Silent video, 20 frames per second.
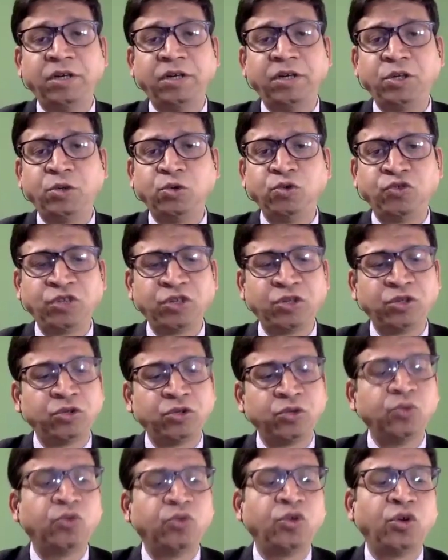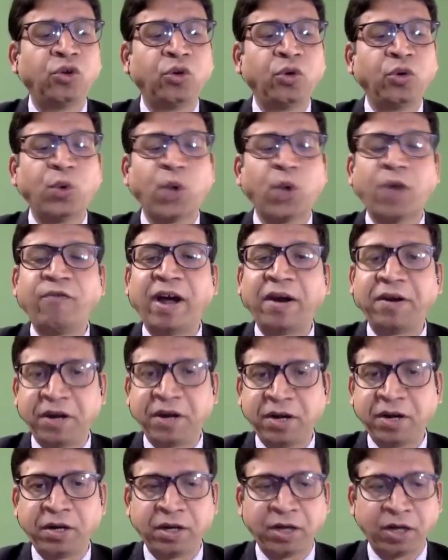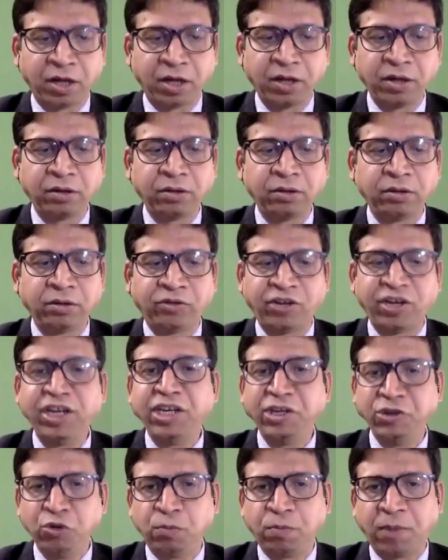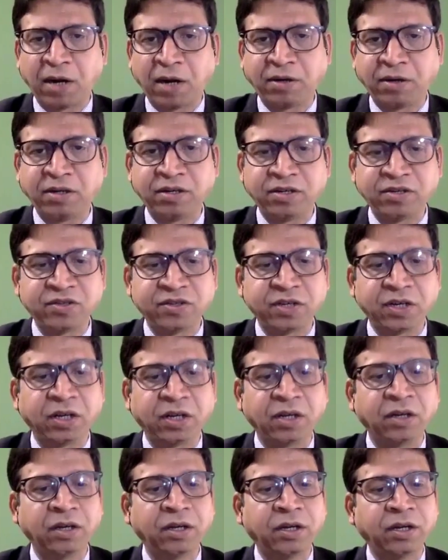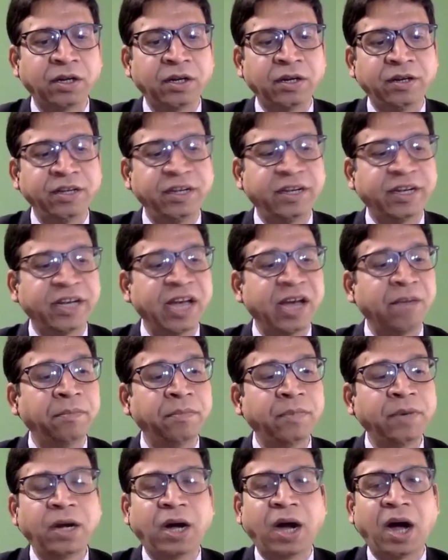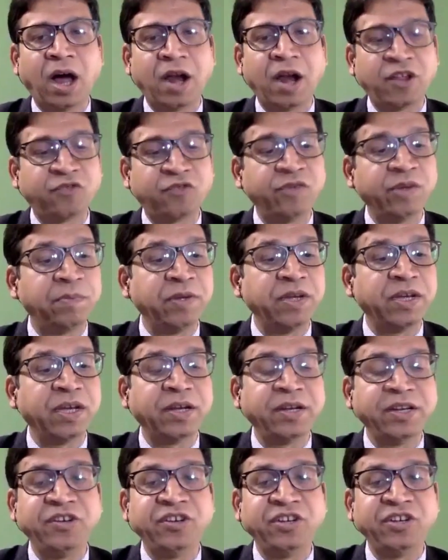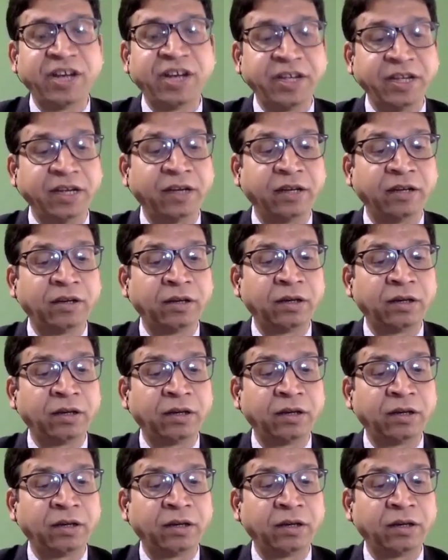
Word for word: in 2020, you have added uh, three new partners, TECAM, RSBP, and ETIA.